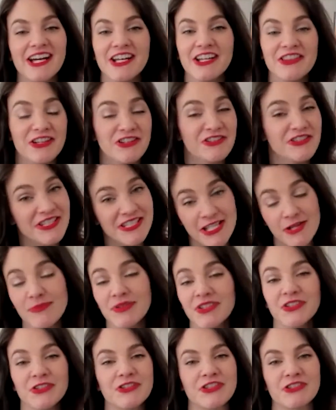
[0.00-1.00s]
there's a
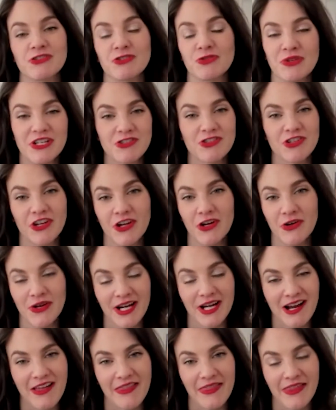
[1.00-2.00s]
similar situation
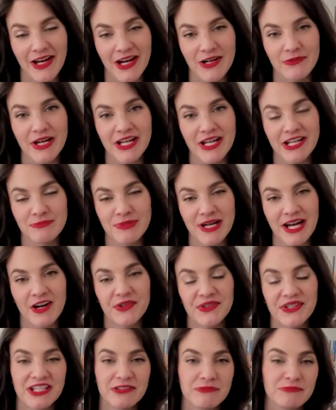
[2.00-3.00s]
going on that I write
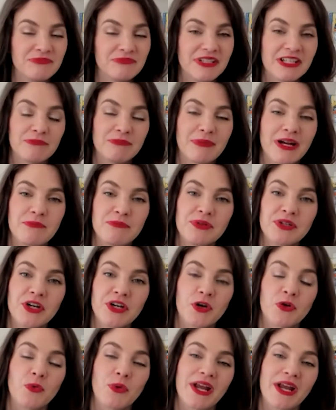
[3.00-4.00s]
about in my
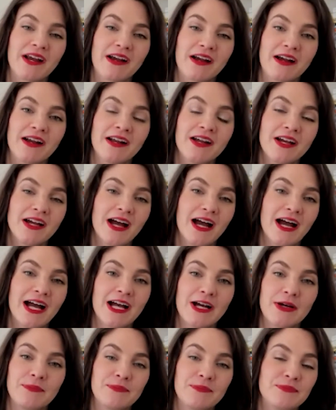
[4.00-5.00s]
book, where
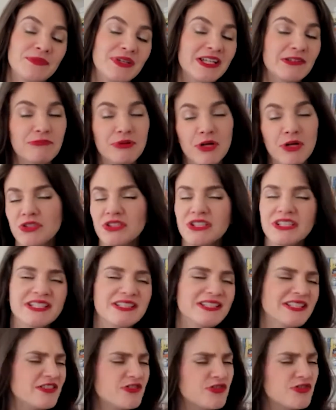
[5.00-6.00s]
in
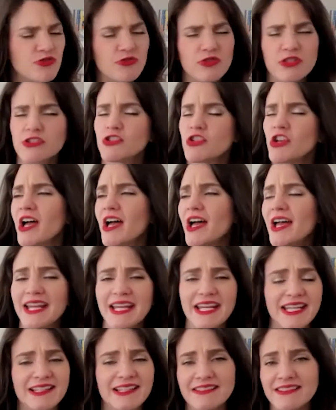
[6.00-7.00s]
Poland, in Georgia,
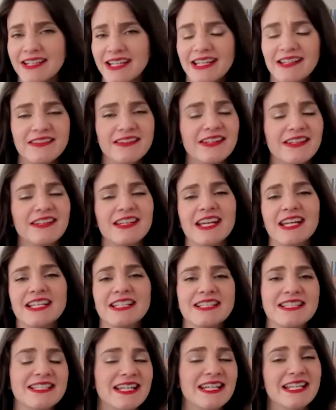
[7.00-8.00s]
in the
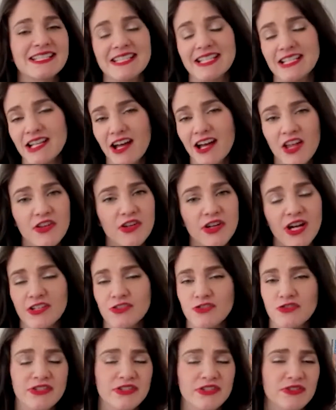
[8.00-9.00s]
United States and other
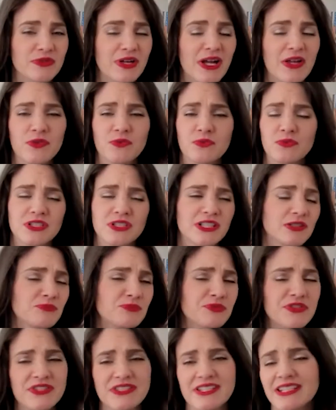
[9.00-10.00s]
countries around the world,
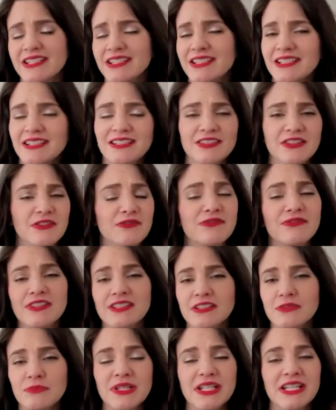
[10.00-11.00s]
Brazil, the
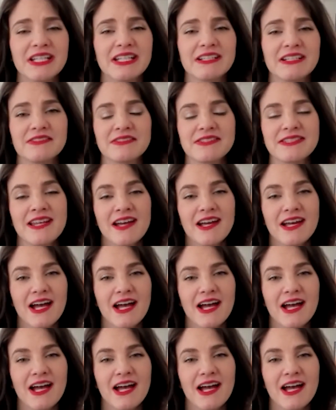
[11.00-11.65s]
Philippines,